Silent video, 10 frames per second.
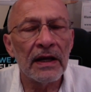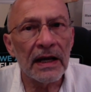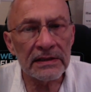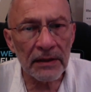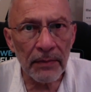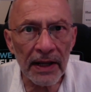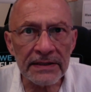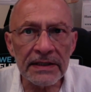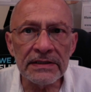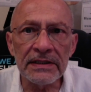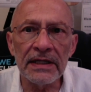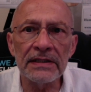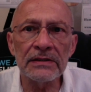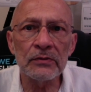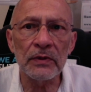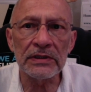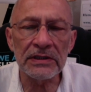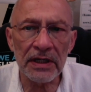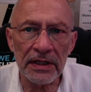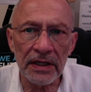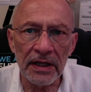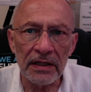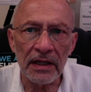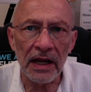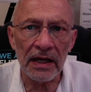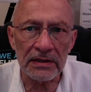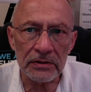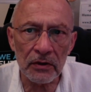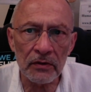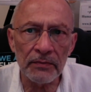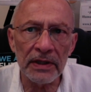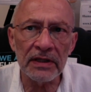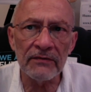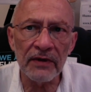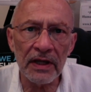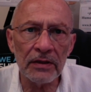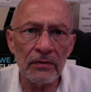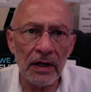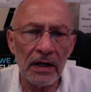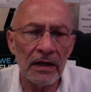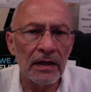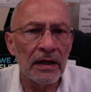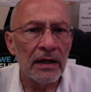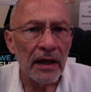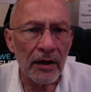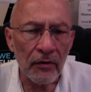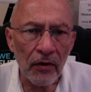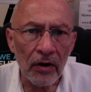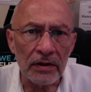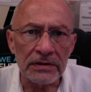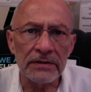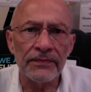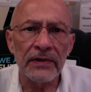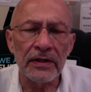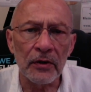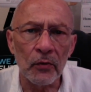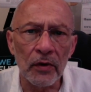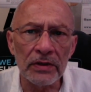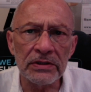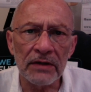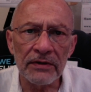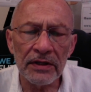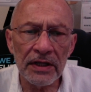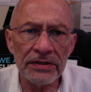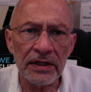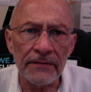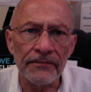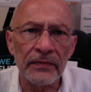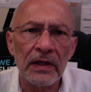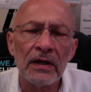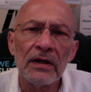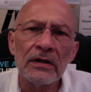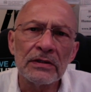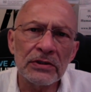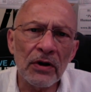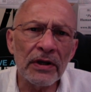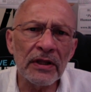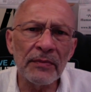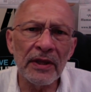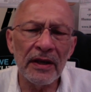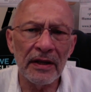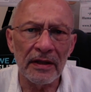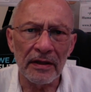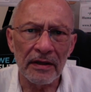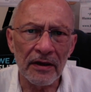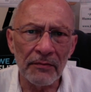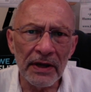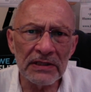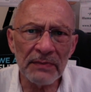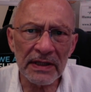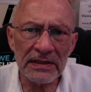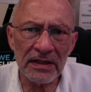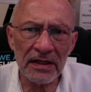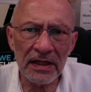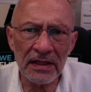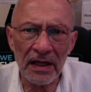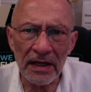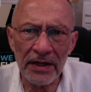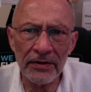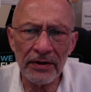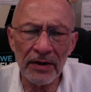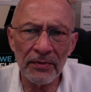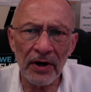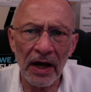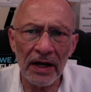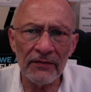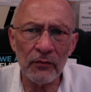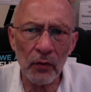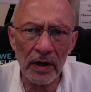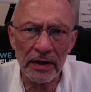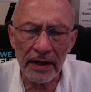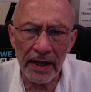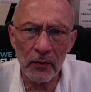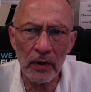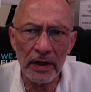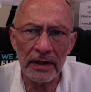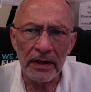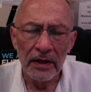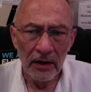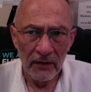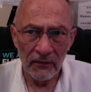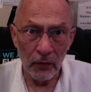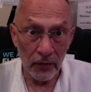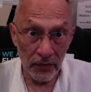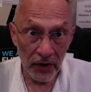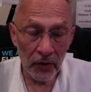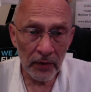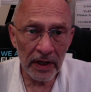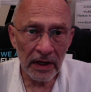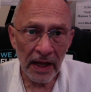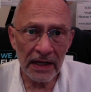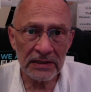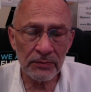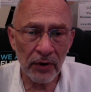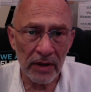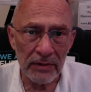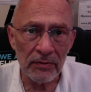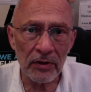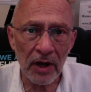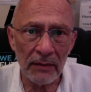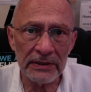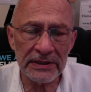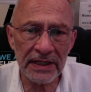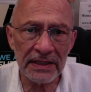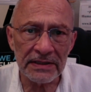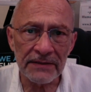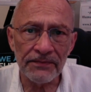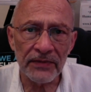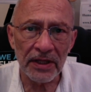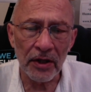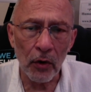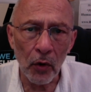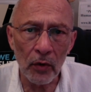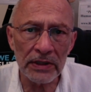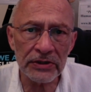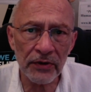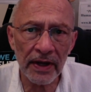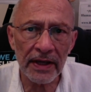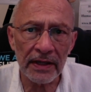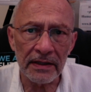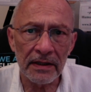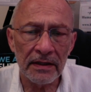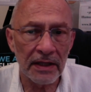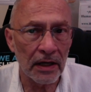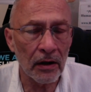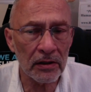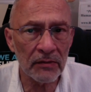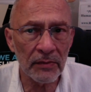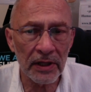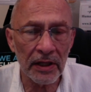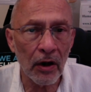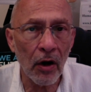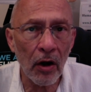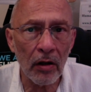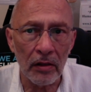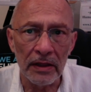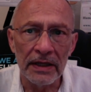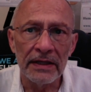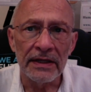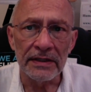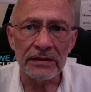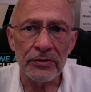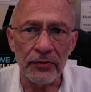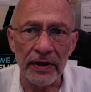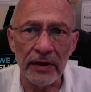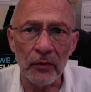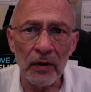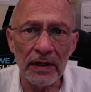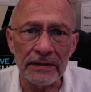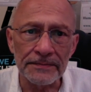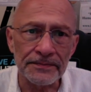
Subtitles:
As the blessing says when studying it, la'asok bedivrei Torah, engross in the words of the teaching. Start at the beginning. Commence by studying the letter number Aleph 1, A1, for therein lies primeval common sense, that the whole is triad, that ultimately all is 3 in 1.